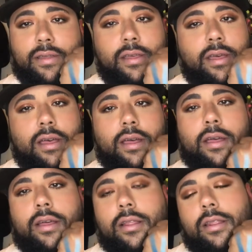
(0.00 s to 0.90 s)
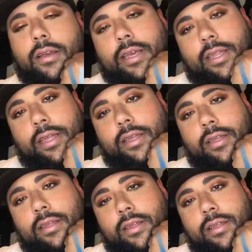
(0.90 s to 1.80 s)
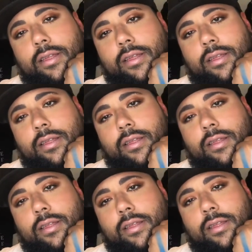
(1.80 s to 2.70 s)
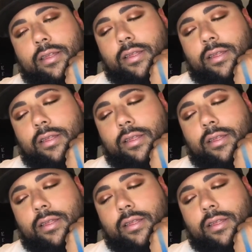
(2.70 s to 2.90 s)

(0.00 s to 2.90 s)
Look at it.